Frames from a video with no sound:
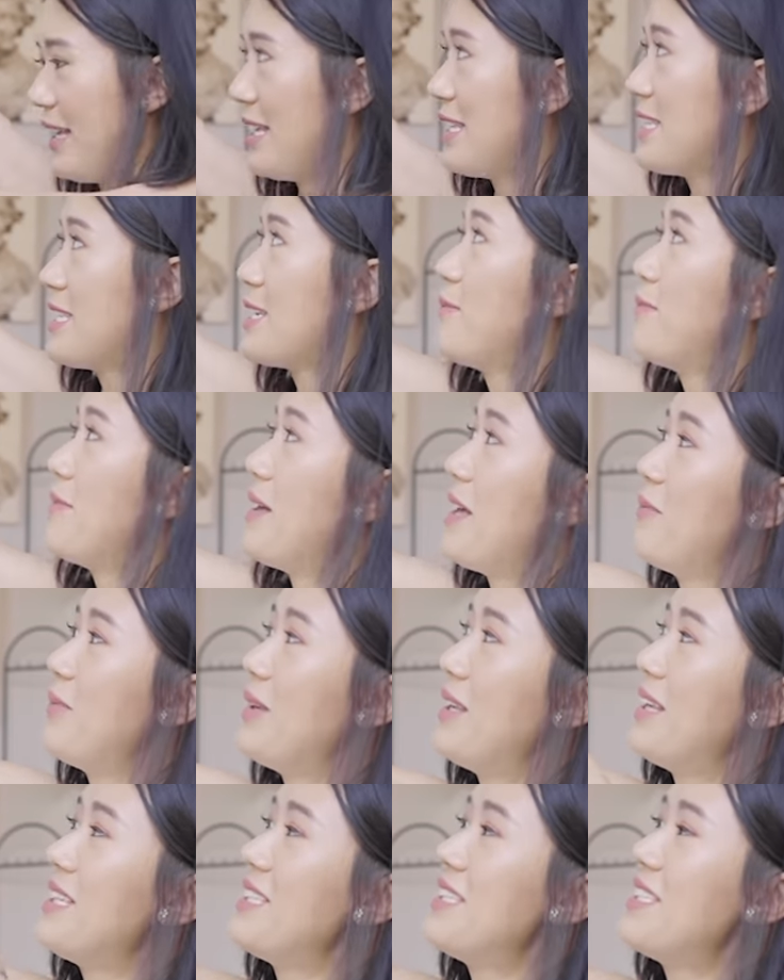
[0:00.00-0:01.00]
It's a
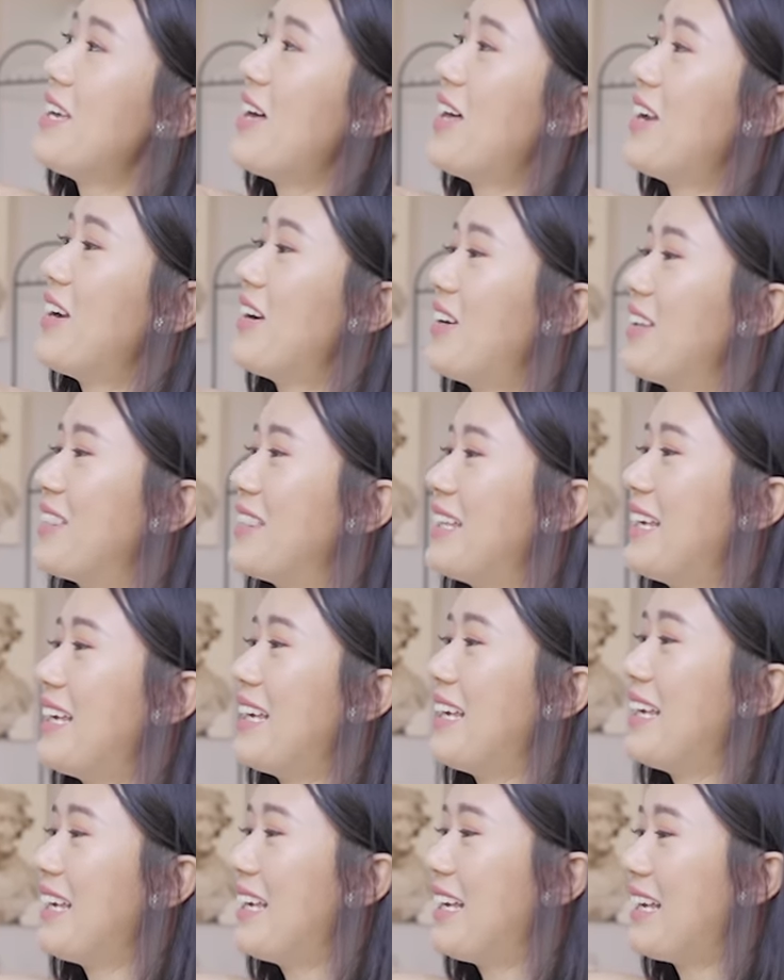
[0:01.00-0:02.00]
mommy and daughter
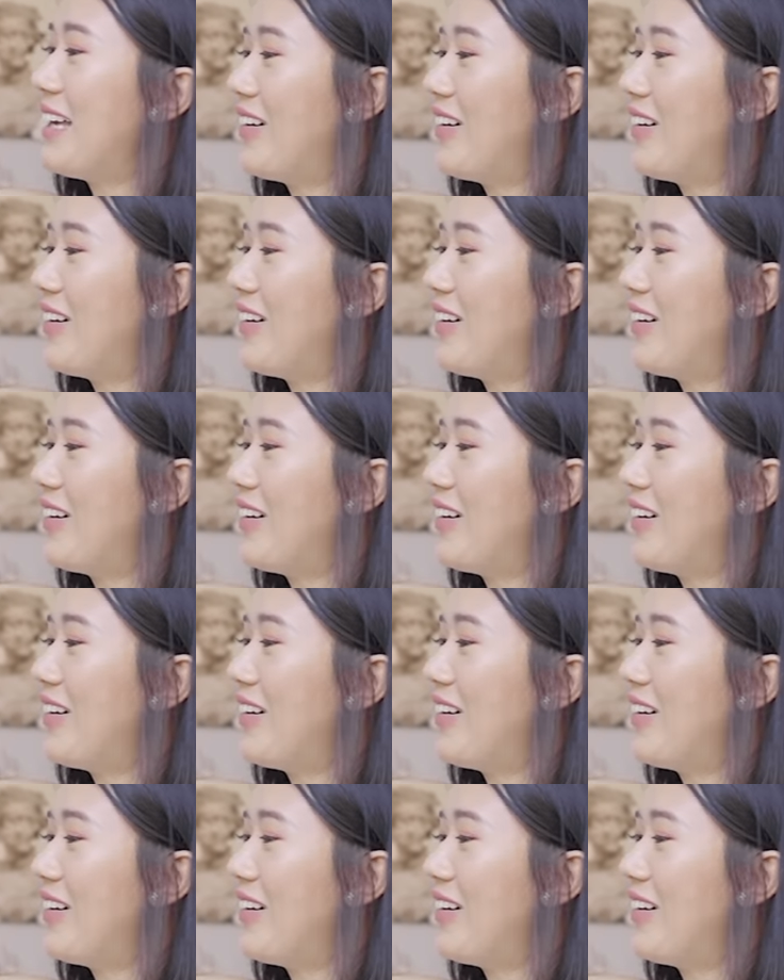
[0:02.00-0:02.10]
thing.